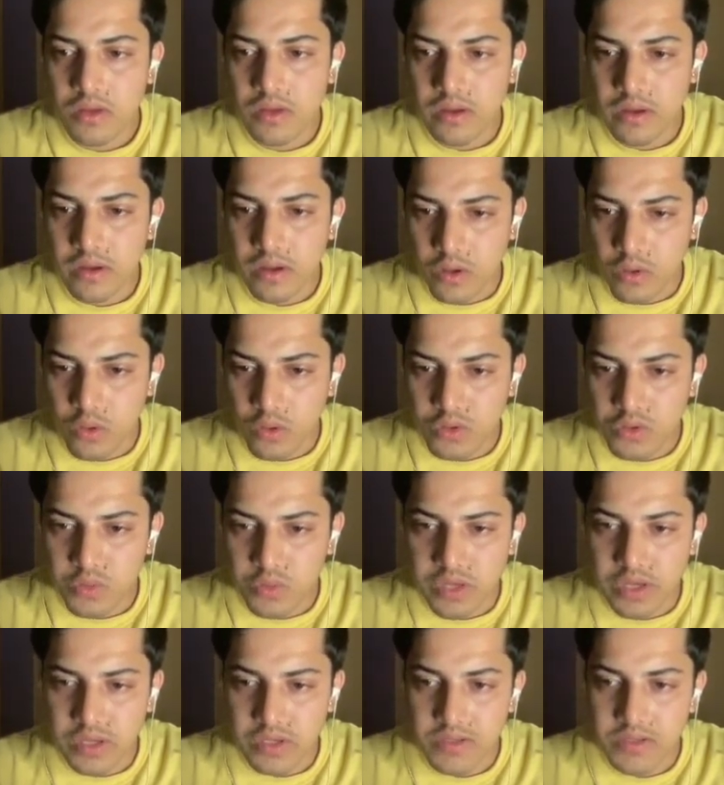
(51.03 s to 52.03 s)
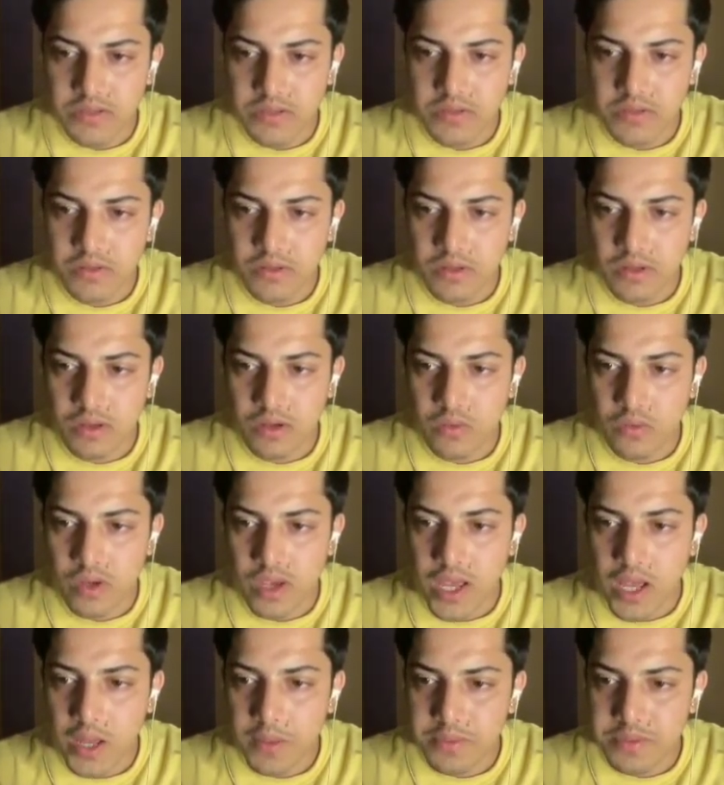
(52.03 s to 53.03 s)
it looks bearish. Yeah,
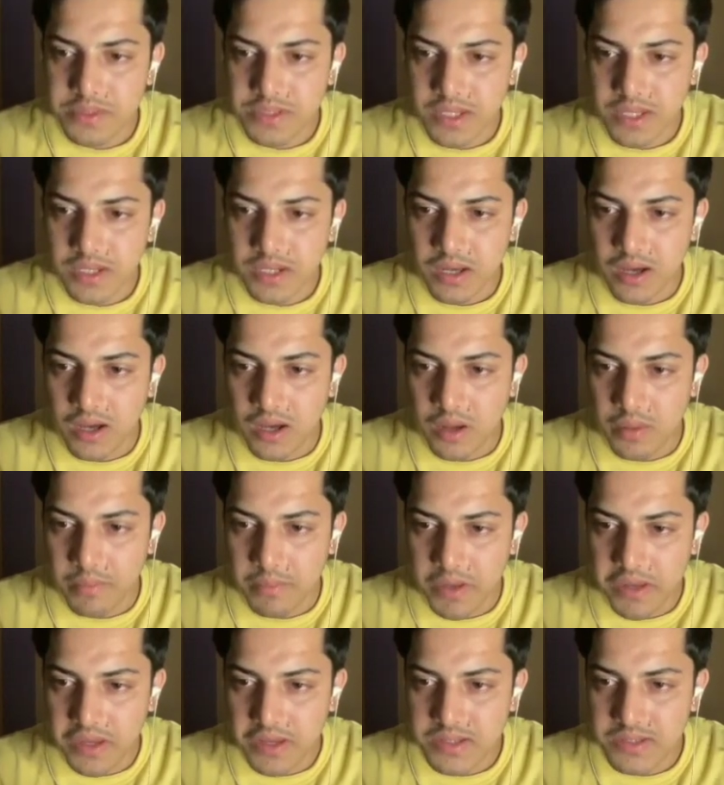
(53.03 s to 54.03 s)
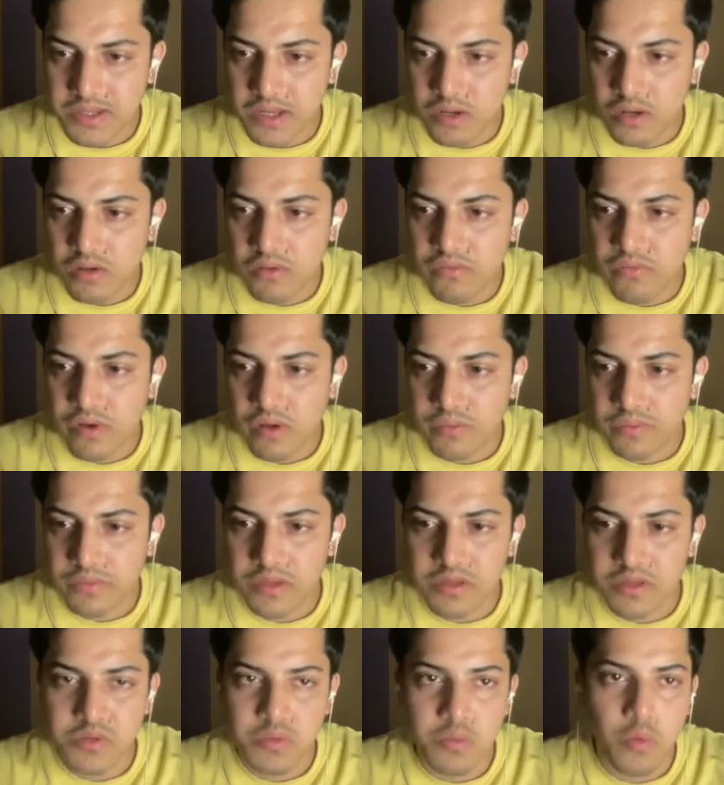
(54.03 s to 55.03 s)
we have seen a major sell-off from
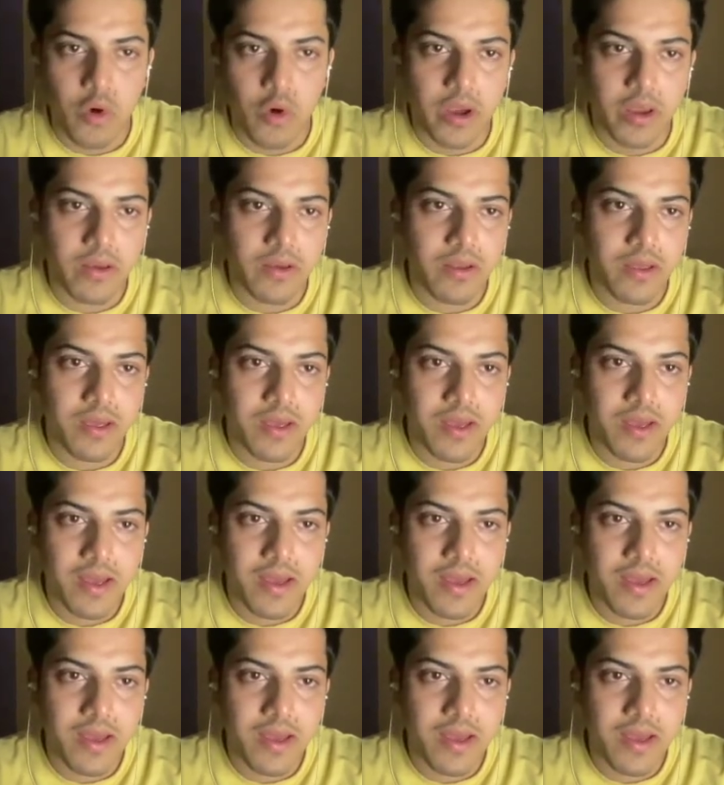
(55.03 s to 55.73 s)
this point.